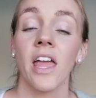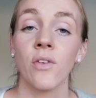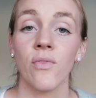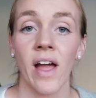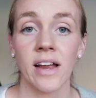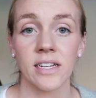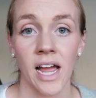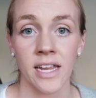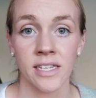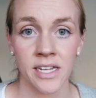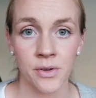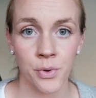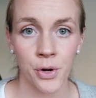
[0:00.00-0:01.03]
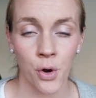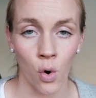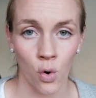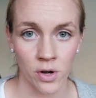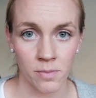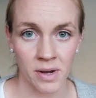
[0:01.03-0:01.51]
In fact, I did
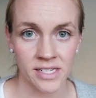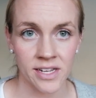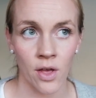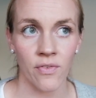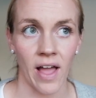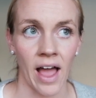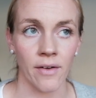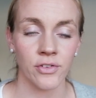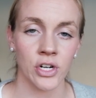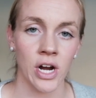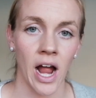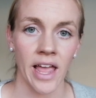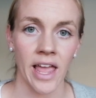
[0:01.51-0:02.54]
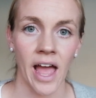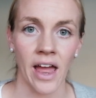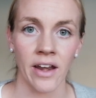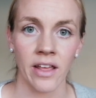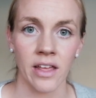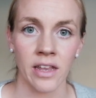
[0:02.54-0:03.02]
record myself after I
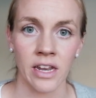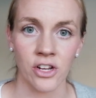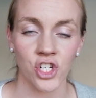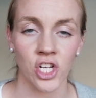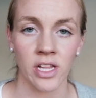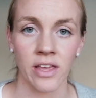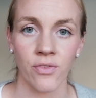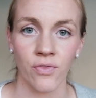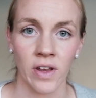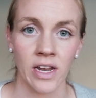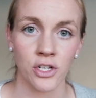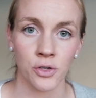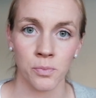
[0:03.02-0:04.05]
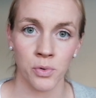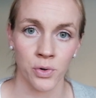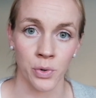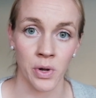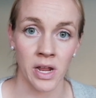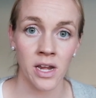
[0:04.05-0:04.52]
had initially finished
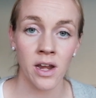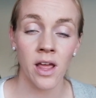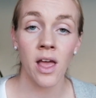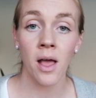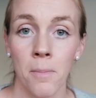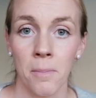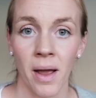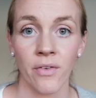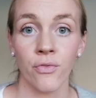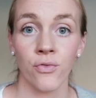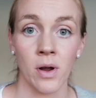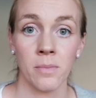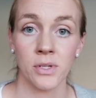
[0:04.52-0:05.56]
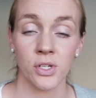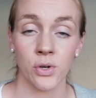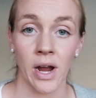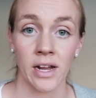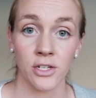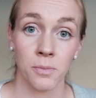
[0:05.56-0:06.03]
pruning my from
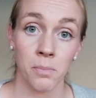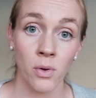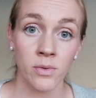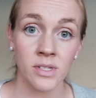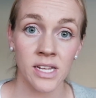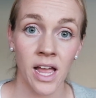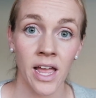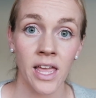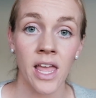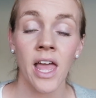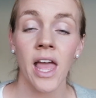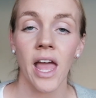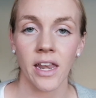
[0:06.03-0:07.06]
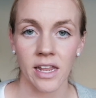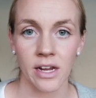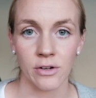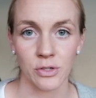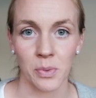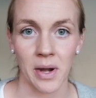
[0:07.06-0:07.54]
scratch bonsai, and
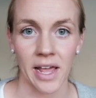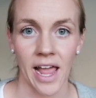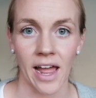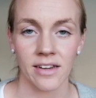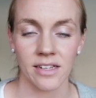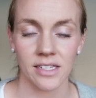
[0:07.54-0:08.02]
here's what I had to